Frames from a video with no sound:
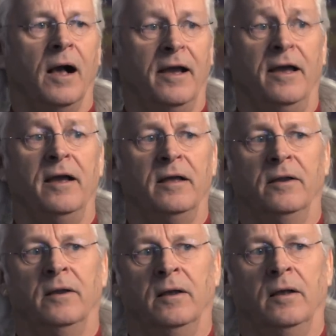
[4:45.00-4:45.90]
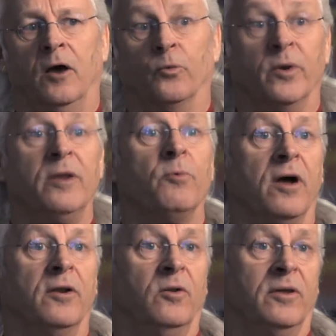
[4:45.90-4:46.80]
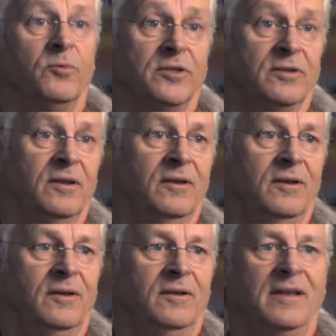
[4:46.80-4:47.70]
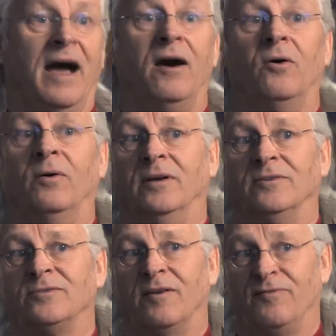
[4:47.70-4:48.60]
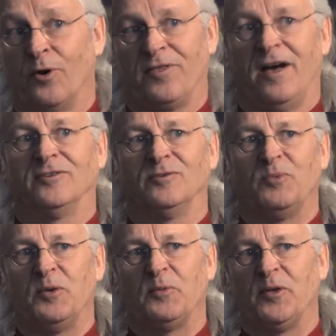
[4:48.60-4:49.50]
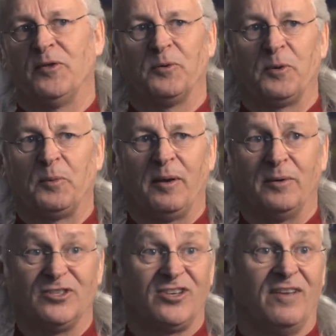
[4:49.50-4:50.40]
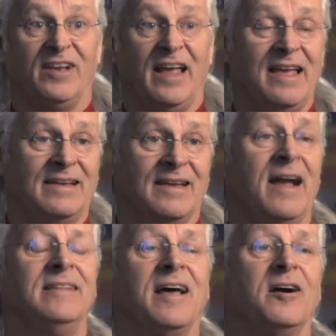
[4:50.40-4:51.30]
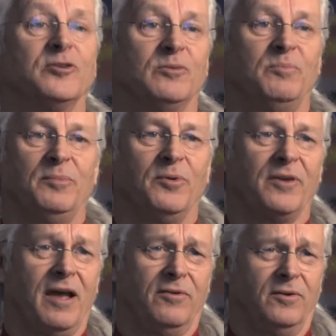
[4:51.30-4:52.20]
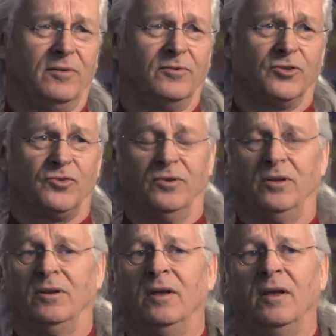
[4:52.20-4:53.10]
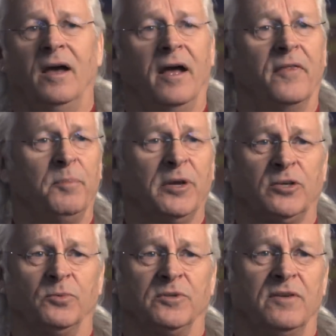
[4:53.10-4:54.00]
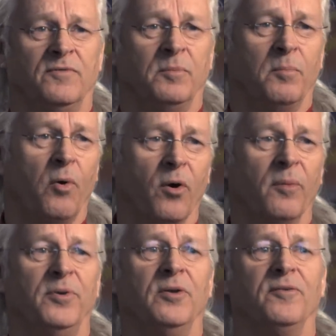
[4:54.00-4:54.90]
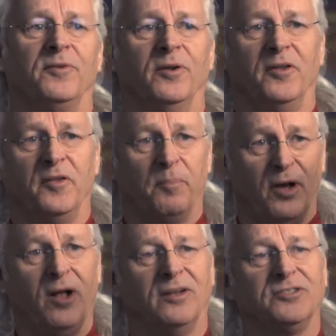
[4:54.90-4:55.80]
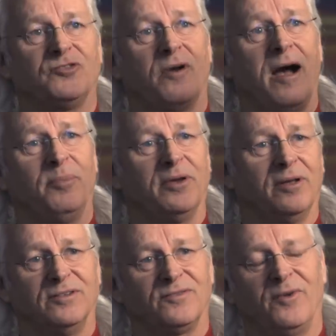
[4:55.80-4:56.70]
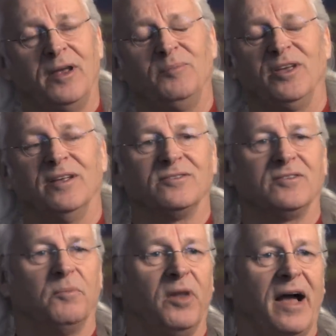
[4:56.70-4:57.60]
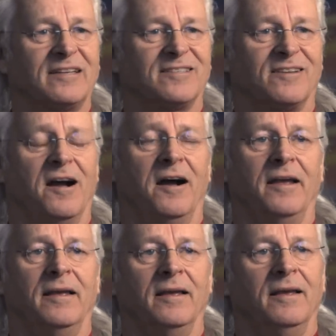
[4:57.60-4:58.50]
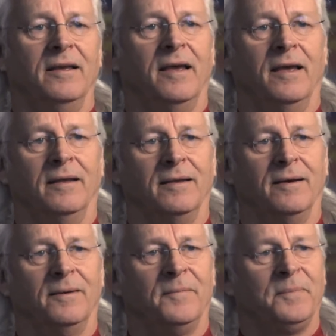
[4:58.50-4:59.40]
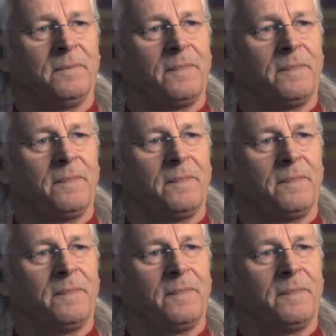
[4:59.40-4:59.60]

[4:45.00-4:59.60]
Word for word: I had a rerun only with now, instead of 4,000 people, there were probably seven, eight, 9,000 people gathered in the street and the picture was even more beautiful and the ball is dropping and it's framed against the black sky and uh,